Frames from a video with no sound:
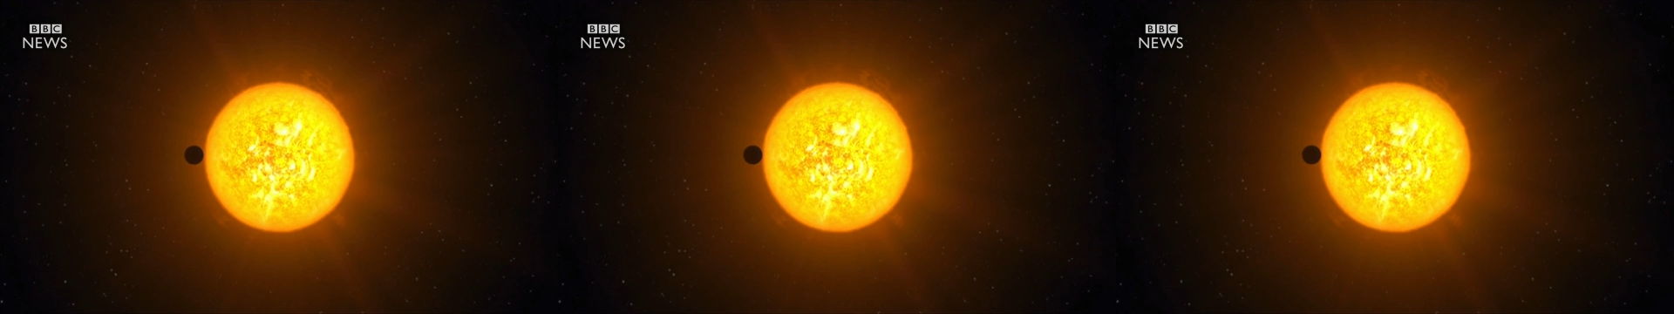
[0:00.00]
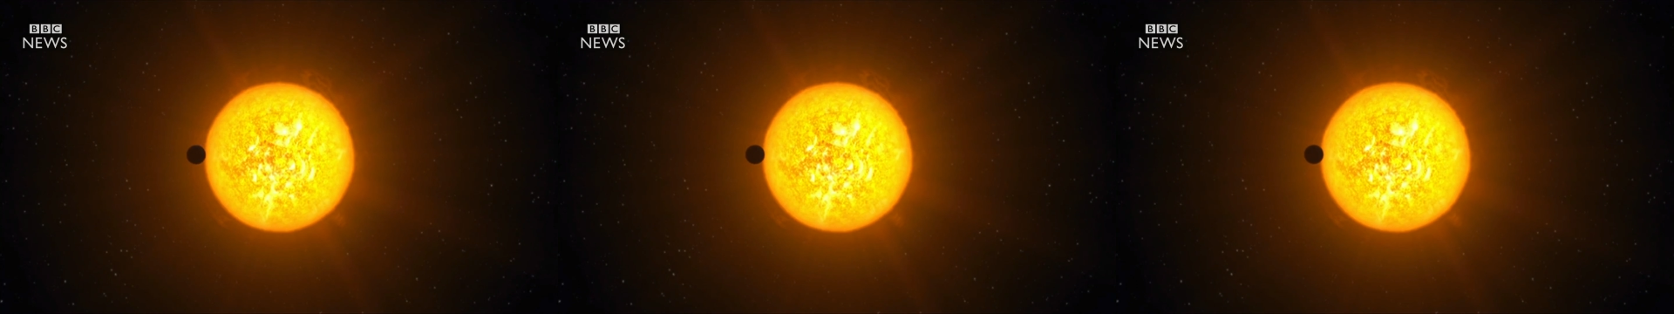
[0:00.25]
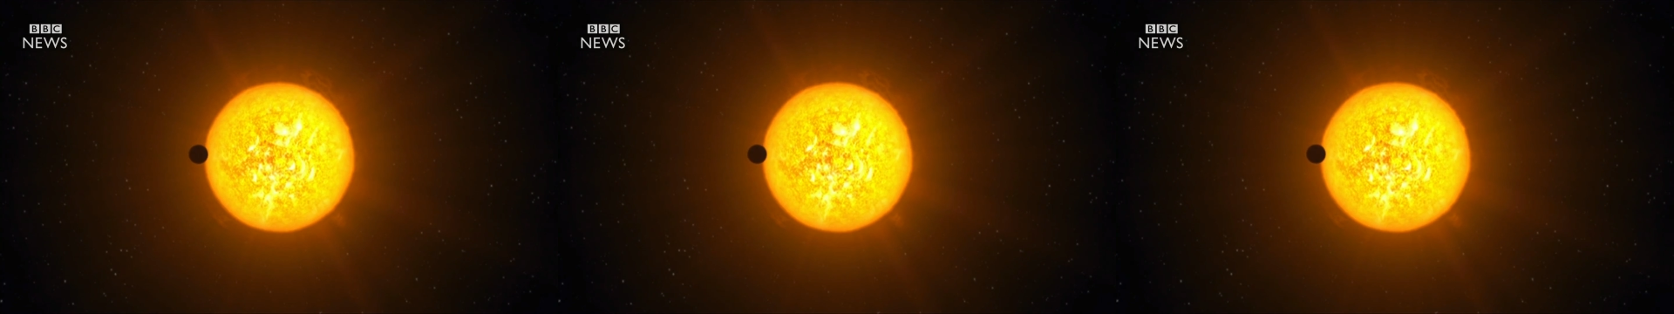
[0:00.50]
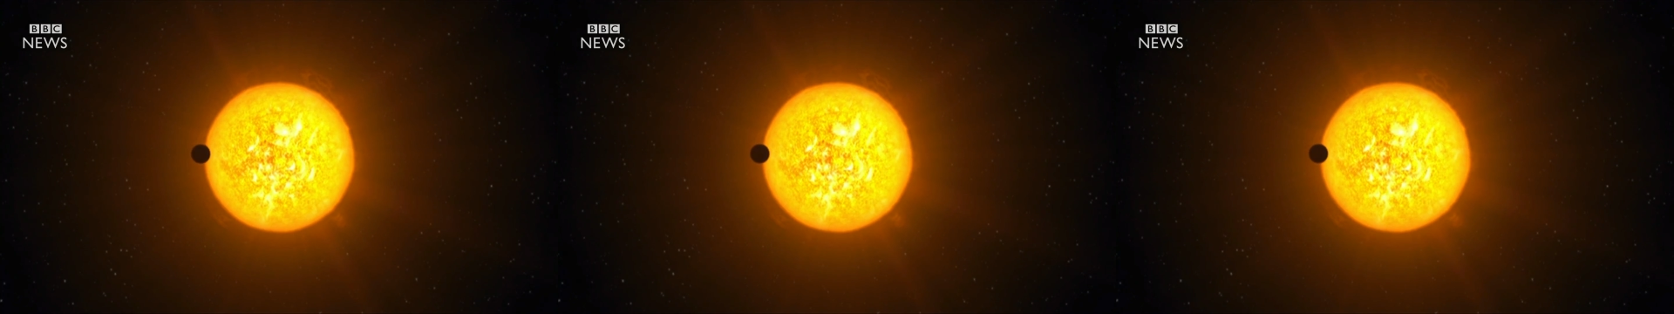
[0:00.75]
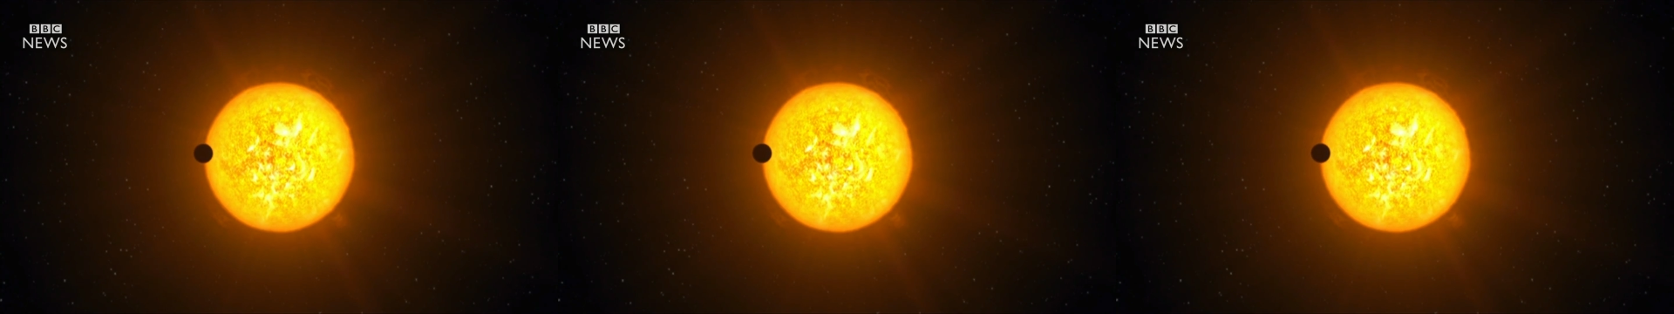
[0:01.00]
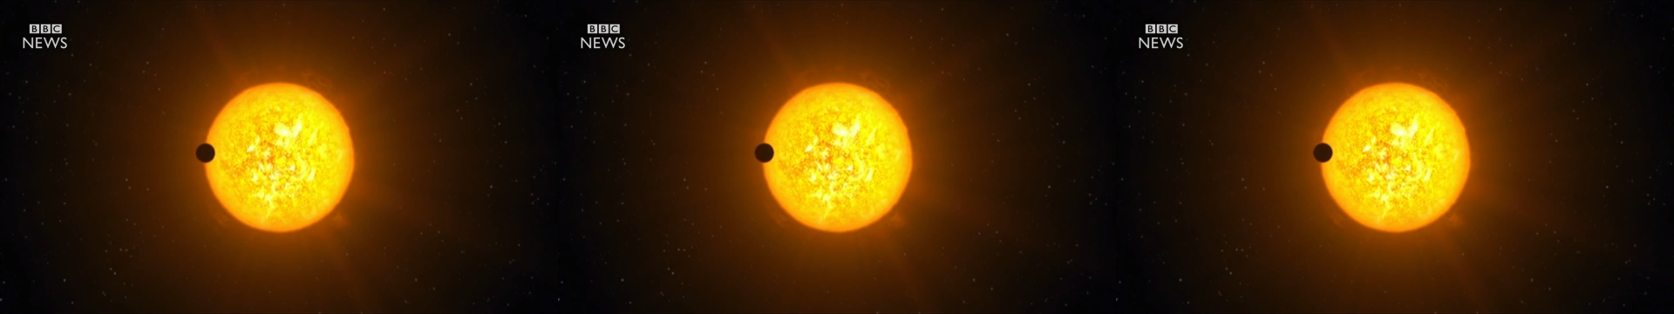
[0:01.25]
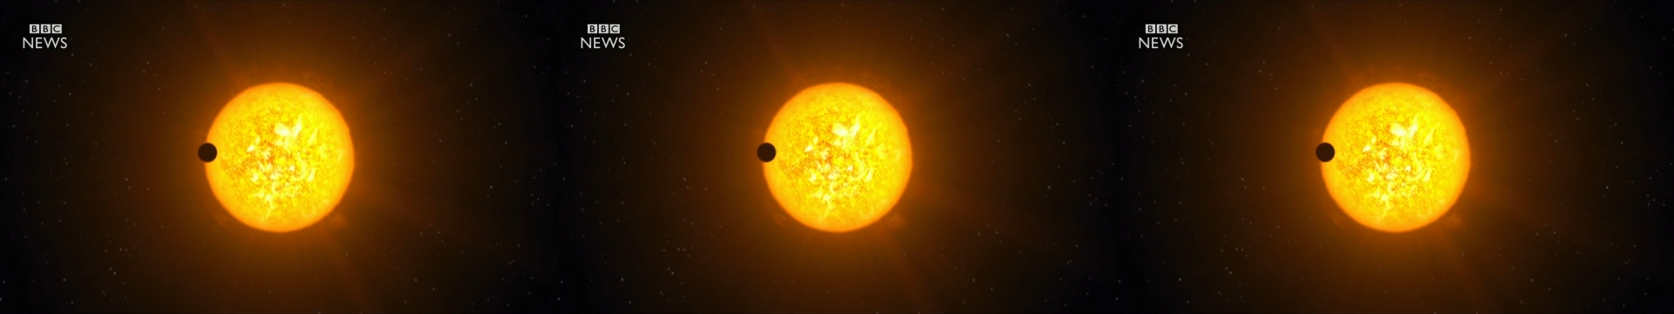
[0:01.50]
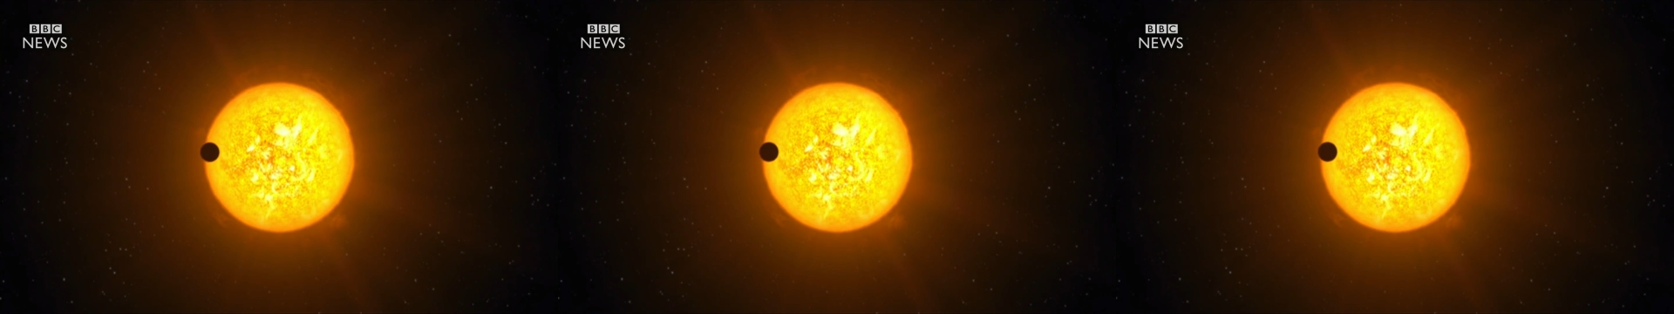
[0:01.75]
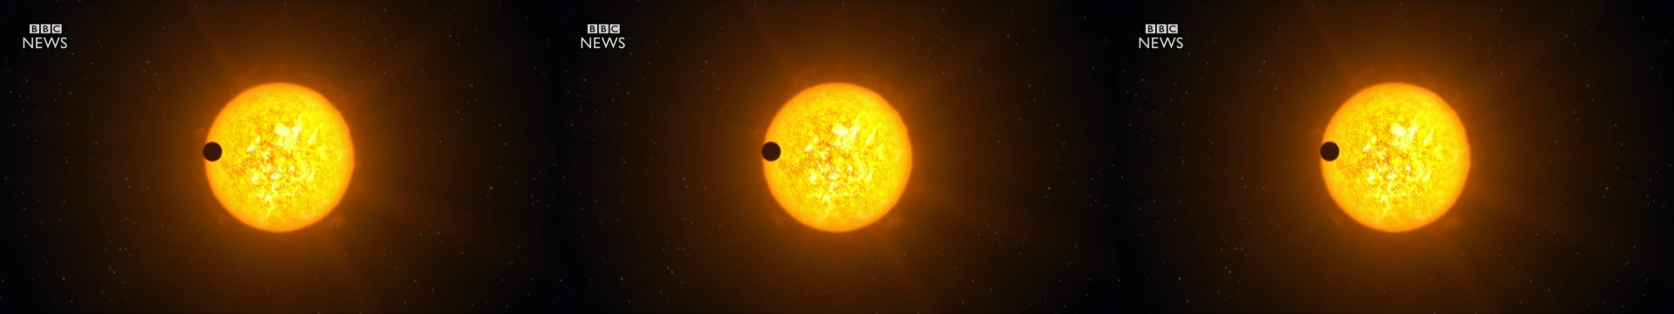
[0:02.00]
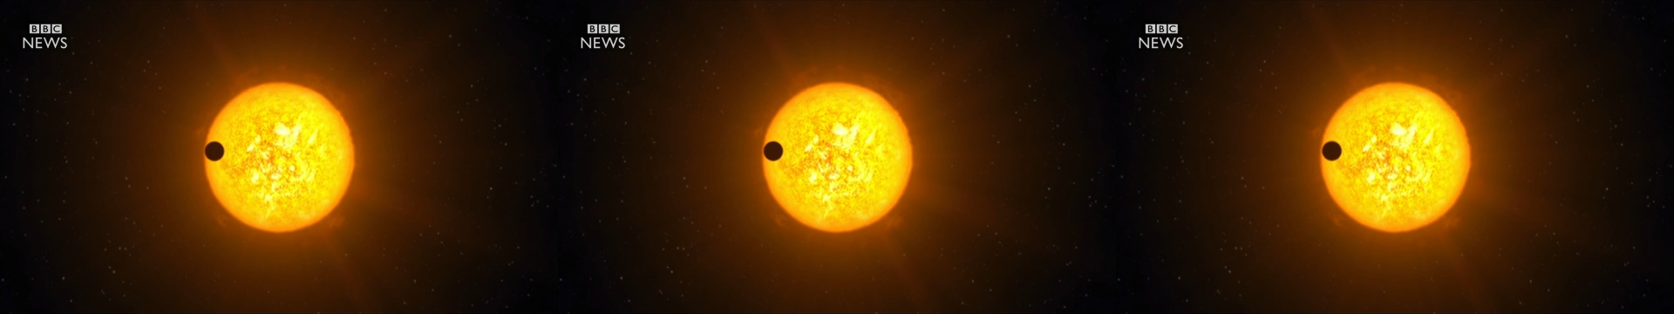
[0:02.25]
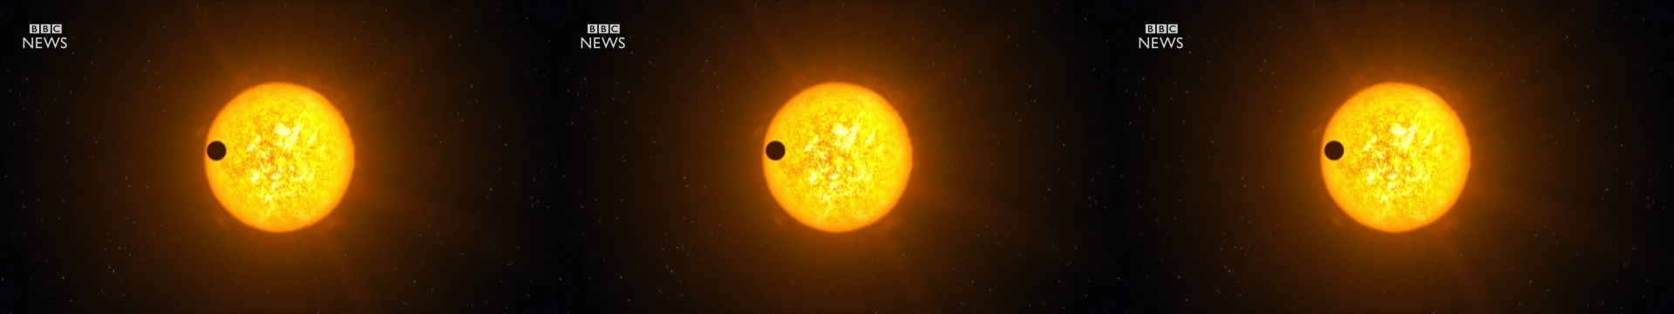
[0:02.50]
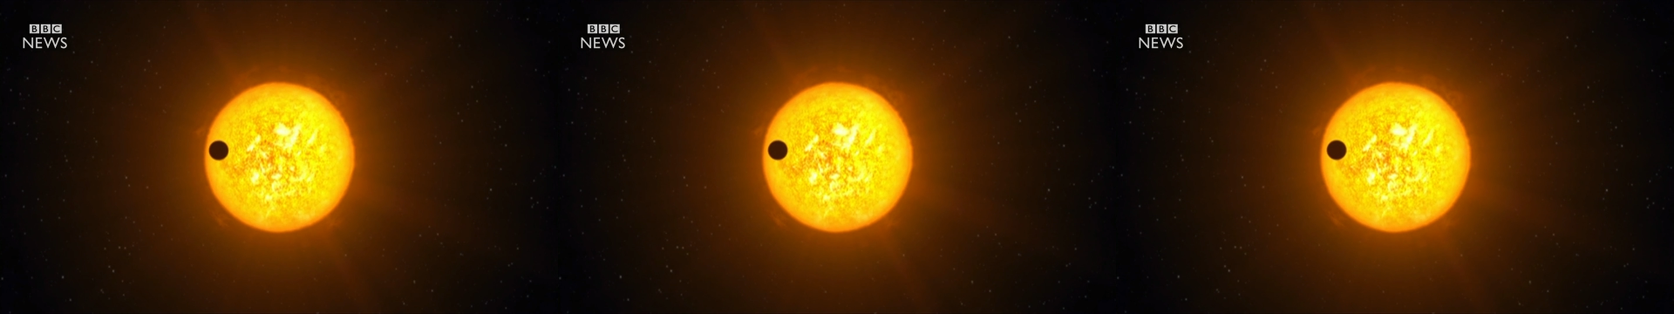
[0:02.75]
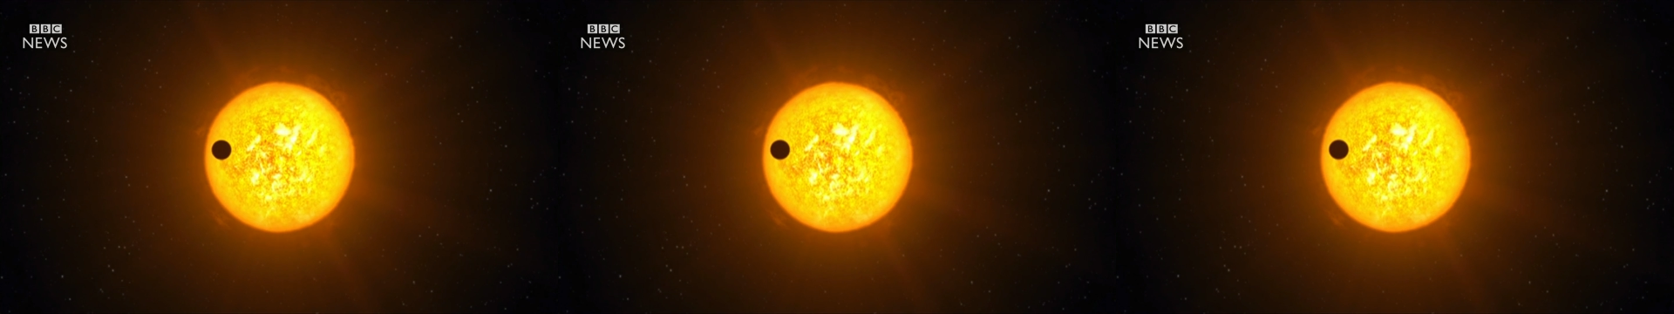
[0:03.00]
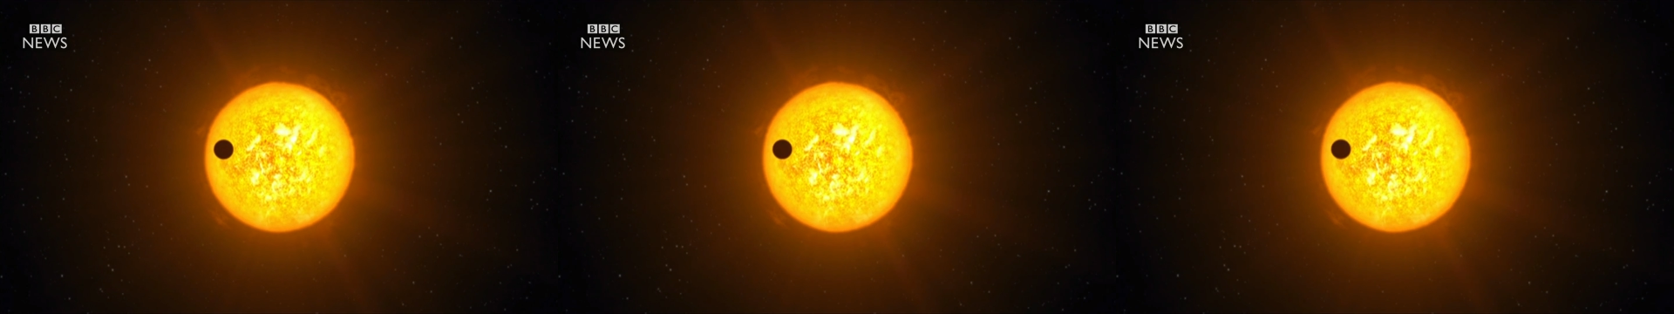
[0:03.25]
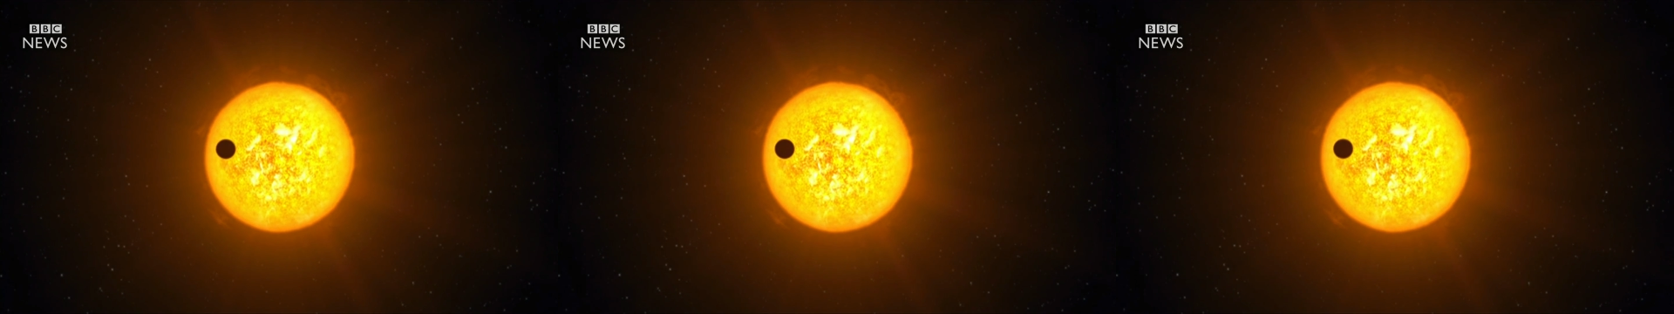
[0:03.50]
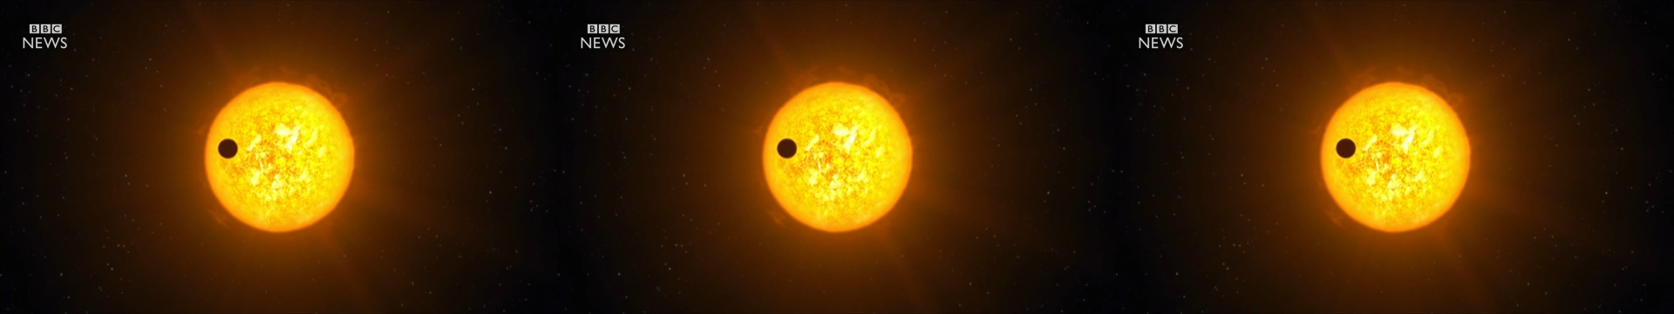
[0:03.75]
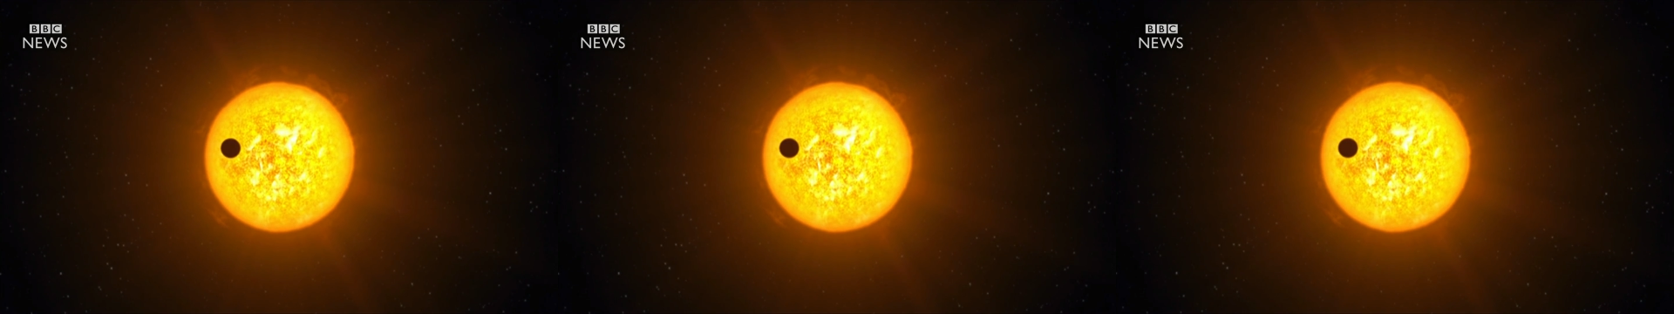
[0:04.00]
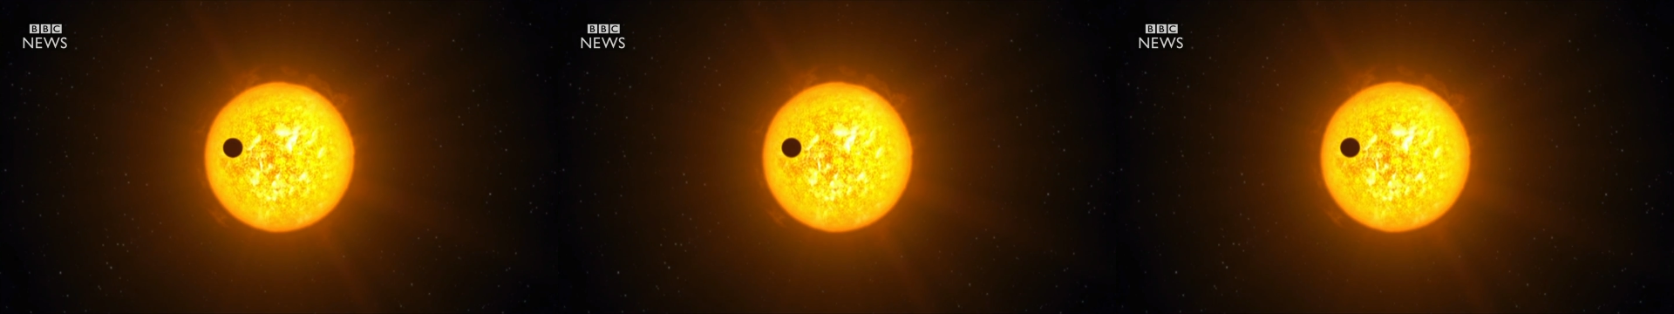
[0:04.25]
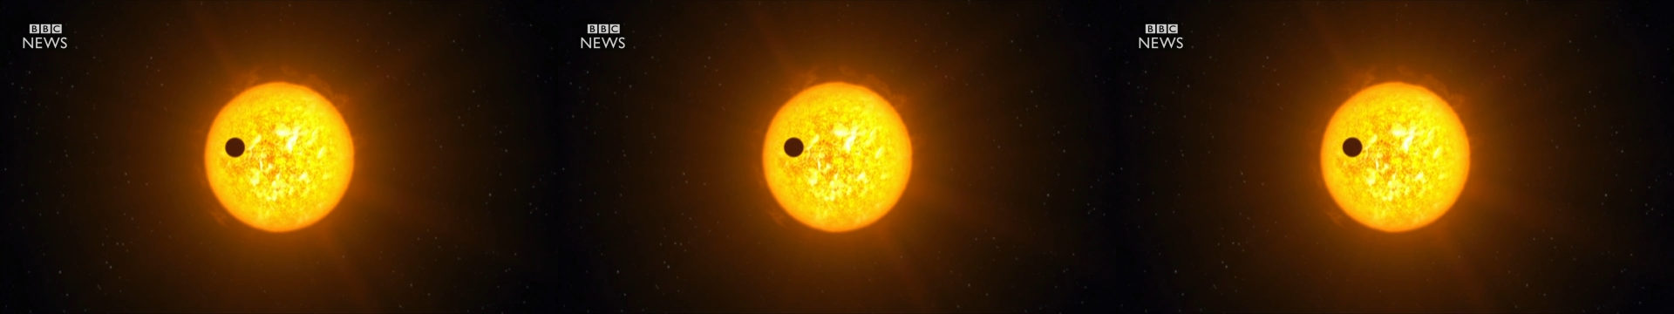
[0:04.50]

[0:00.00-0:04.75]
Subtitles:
No face is visible, so there are no lips to read.